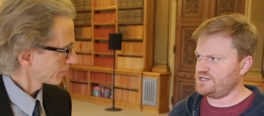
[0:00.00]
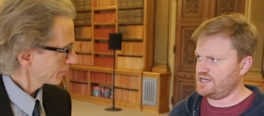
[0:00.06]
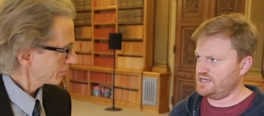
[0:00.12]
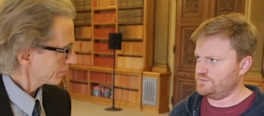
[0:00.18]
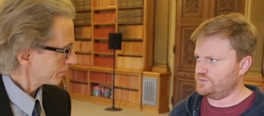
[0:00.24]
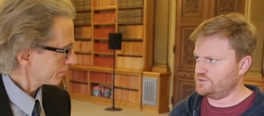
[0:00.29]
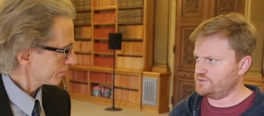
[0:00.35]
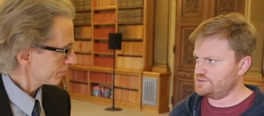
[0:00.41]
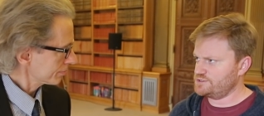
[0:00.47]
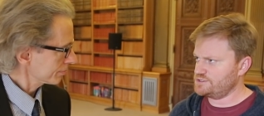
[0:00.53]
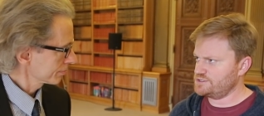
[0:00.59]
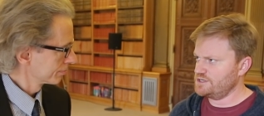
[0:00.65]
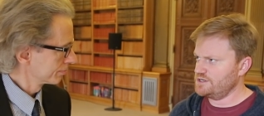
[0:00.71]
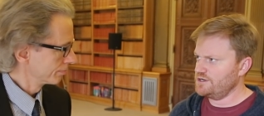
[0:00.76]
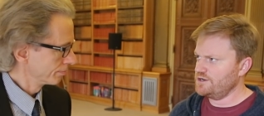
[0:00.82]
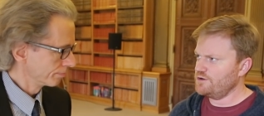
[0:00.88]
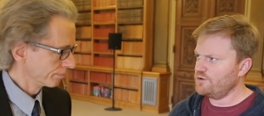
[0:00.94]
Speaker 1: tables.
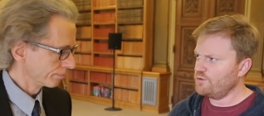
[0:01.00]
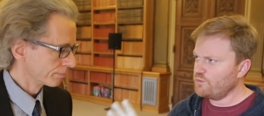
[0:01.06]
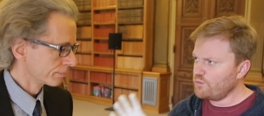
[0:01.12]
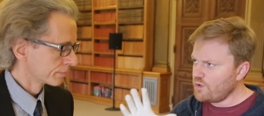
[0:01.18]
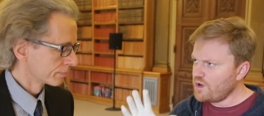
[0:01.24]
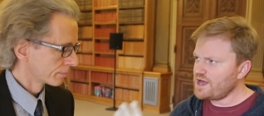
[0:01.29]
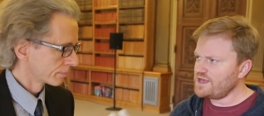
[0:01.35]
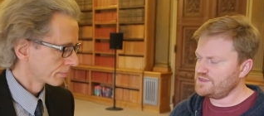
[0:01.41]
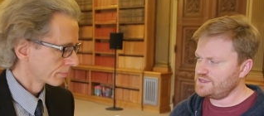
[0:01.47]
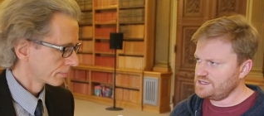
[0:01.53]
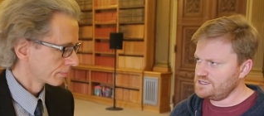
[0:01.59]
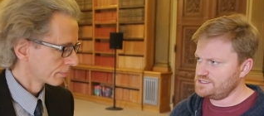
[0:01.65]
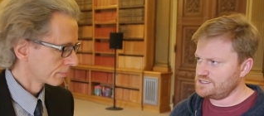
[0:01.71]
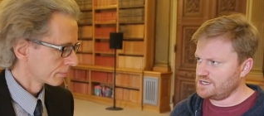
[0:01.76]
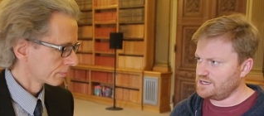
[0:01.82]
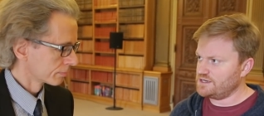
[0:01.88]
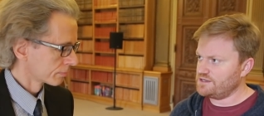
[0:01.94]
Mm. What are these,
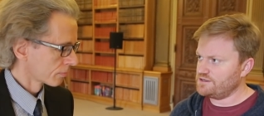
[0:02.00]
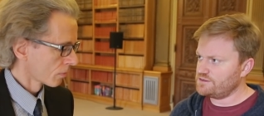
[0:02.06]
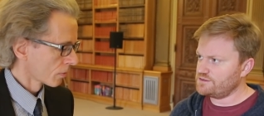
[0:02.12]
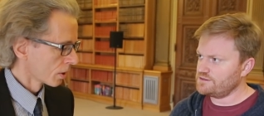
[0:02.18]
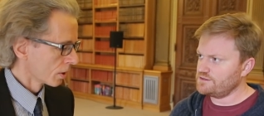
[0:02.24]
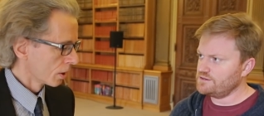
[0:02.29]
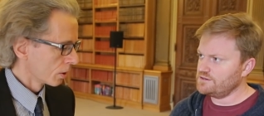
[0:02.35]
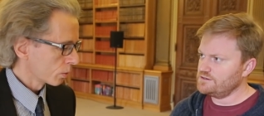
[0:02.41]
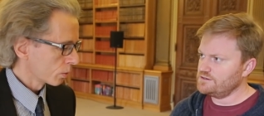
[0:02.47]
Keith?